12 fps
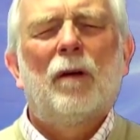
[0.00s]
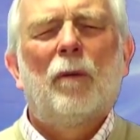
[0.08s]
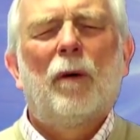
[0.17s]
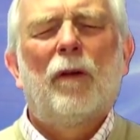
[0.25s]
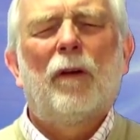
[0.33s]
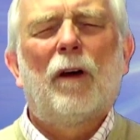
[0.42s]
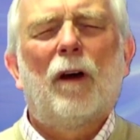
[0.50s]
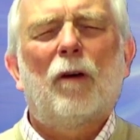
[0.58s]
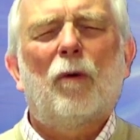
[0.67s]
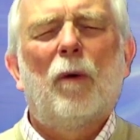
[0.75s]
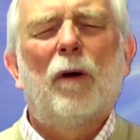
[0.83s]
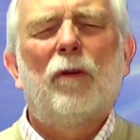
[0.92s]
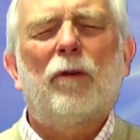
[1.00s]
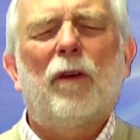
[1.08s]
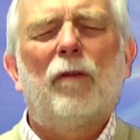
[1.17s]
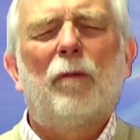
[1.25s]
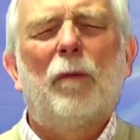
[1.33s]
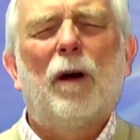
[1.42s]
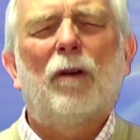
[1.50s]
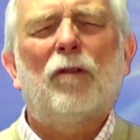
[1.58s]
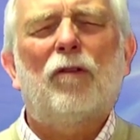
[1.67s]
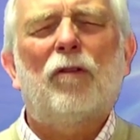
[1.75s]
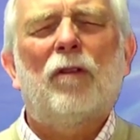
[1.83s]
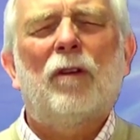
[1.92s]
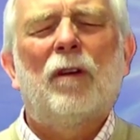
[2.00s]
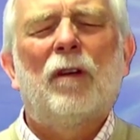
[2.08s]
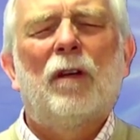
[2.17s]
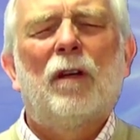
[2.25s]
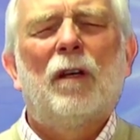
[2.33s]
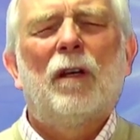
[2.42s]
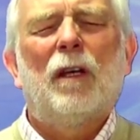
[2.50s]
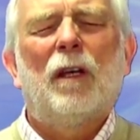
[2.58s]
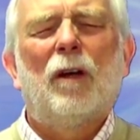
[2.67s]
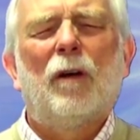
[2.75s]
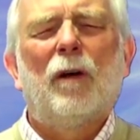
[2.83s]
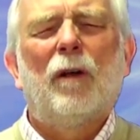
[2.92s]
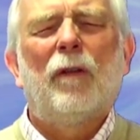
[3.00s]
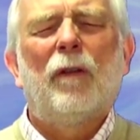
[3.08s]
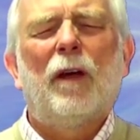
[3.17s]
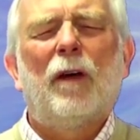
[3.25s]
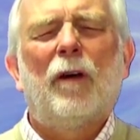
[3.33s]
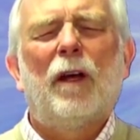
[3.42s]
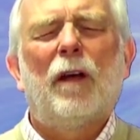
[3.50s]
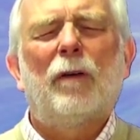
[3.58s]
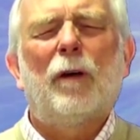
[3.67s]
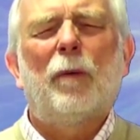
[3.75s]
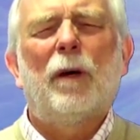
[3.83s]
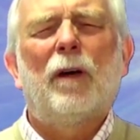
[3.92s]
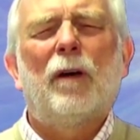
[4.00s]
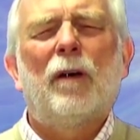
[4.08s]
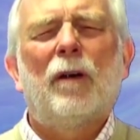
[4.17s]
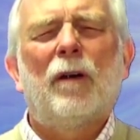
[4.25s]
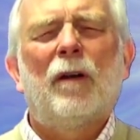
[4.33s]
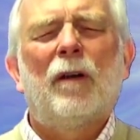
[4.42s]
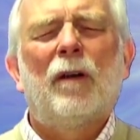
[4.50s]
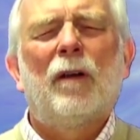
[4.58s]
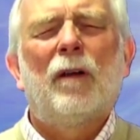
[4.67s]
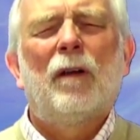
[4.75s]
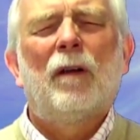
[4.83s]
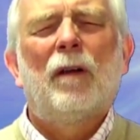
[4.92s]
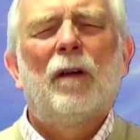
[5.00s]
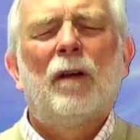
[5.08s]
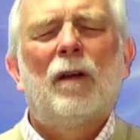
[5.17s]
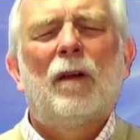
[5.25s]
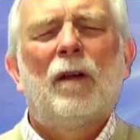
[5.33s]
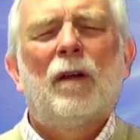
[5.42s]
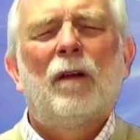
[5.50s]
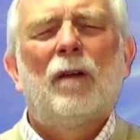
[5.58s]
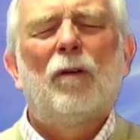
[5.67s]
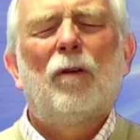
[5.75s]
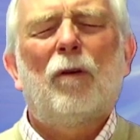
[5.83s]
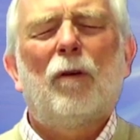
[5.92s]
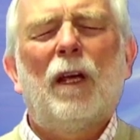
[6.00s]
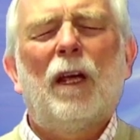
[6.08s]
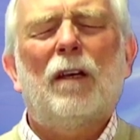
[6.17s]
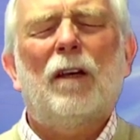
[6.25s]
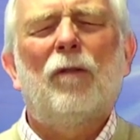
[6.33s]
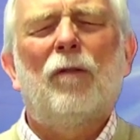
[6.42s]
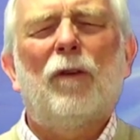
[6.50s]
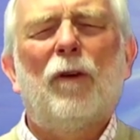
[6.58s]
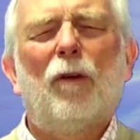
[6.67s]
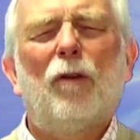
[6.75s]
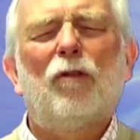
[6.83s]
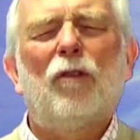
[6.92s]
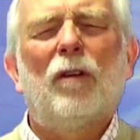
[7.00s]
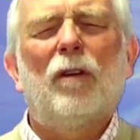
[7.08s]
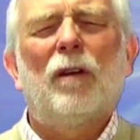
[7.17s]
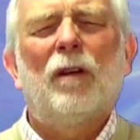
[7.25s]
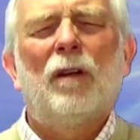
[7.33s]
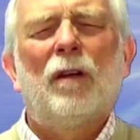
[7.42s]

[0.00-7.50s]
where the Dark Ones have marched here and there and everywhere to create confusion